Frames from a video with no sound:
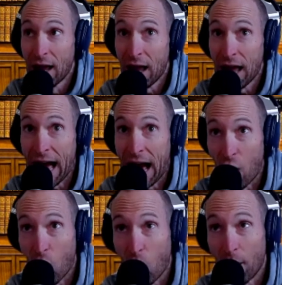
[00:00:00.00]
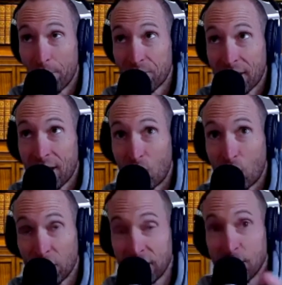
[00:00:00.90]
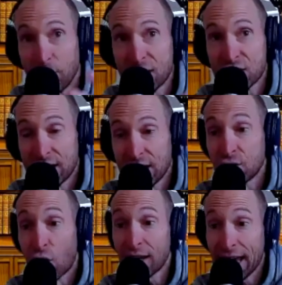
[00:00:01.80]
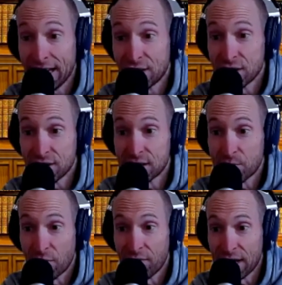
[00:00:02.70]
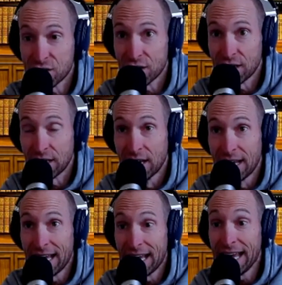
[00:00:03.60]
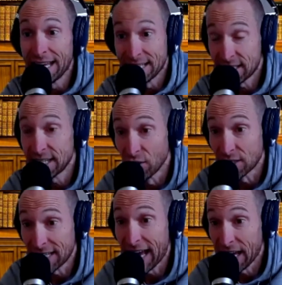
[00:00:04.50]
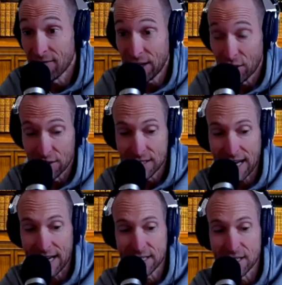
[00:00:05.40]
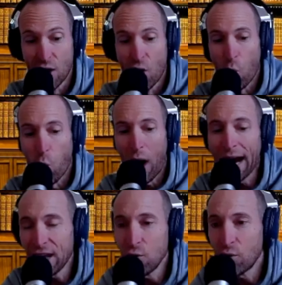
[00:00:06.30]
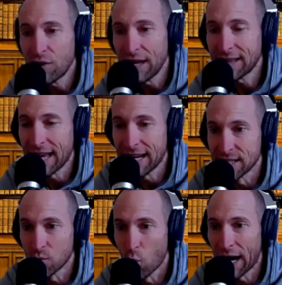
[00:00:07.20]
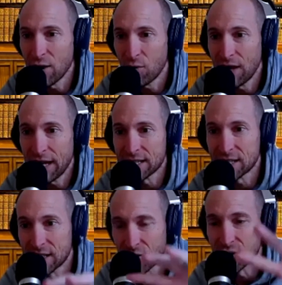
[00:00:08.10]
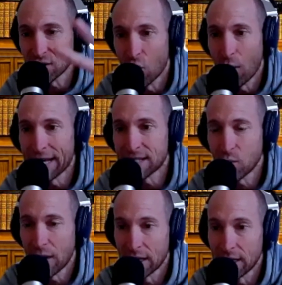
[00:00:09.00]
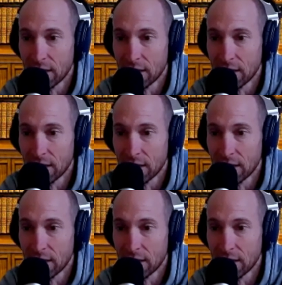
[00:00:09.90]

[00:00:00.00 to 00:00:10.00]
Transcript: how really much in the dark ages this profession is still today, even here in the States. Why do you think that is? Why do you think it's still so antiquated?